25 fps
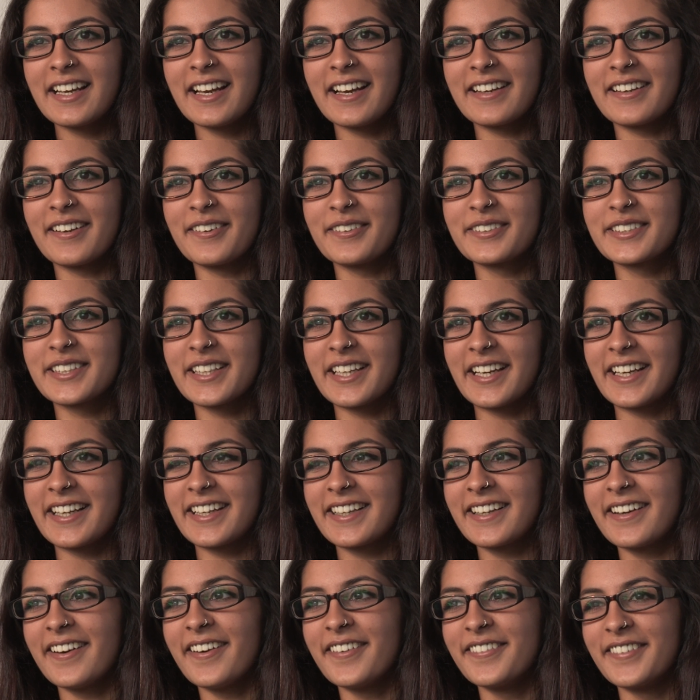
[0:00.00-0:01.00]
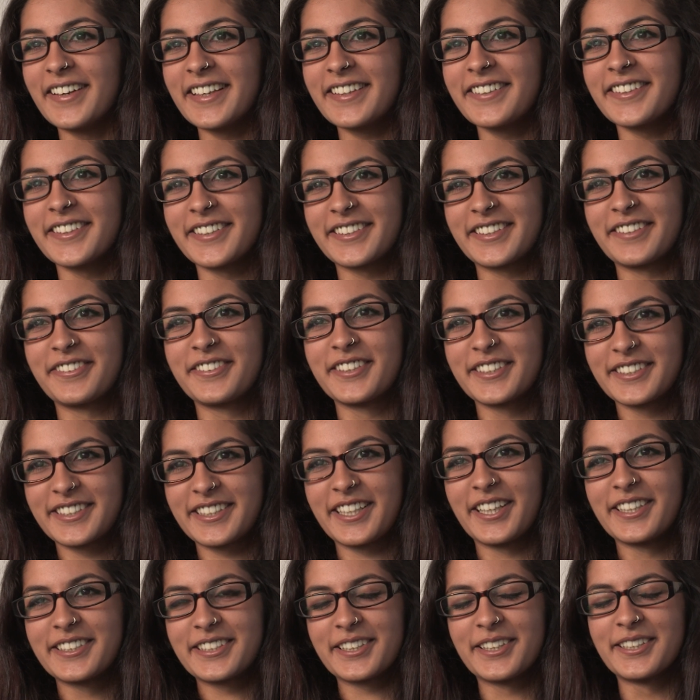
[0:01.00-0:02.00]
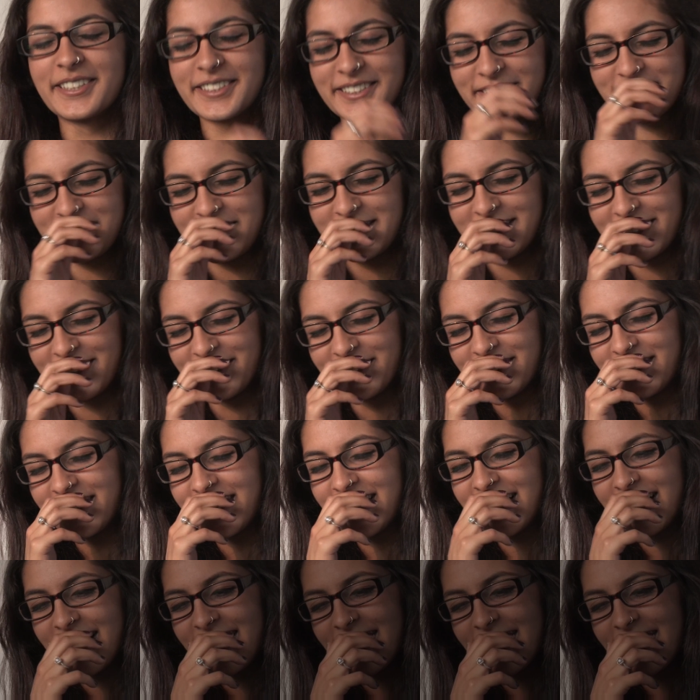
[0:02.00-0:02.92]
And I was like, oh my gosh, I've got to go to hospital.